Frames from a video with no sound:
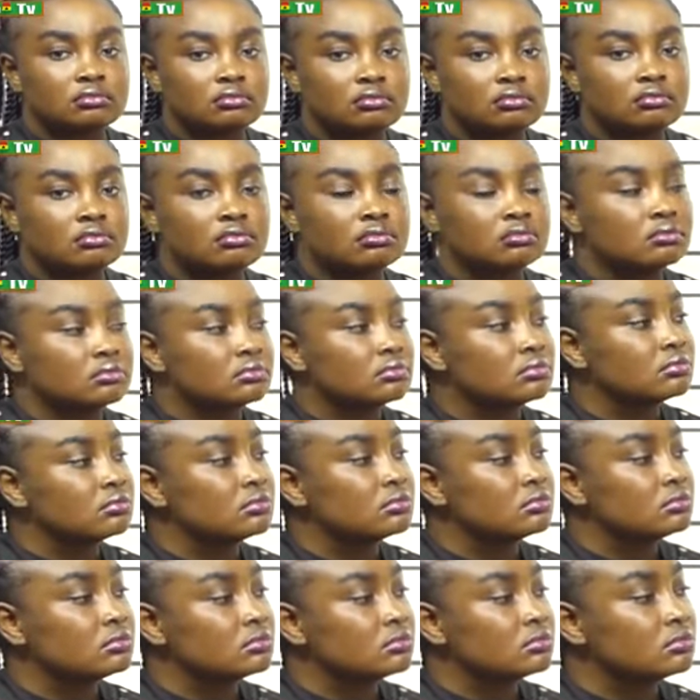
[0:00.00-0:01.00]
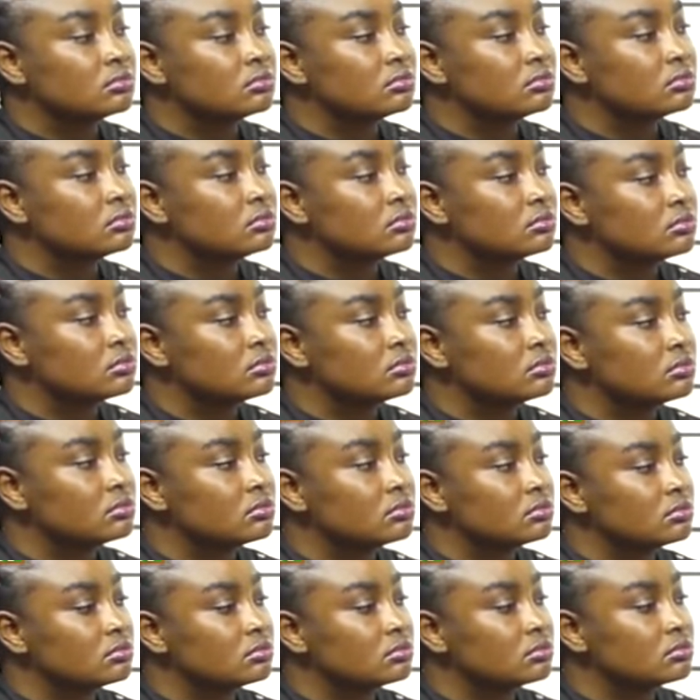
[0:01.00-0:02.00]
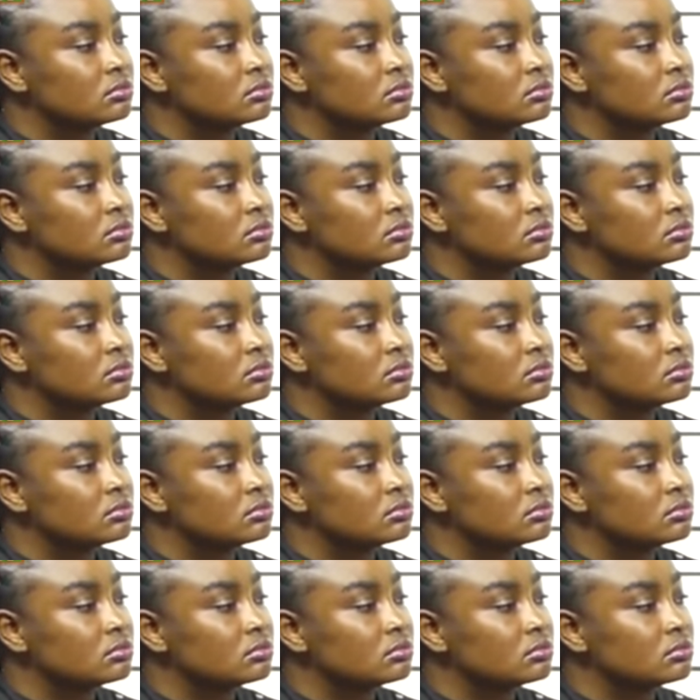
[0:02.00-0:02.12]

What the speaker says: No words are spoken by the person on screen.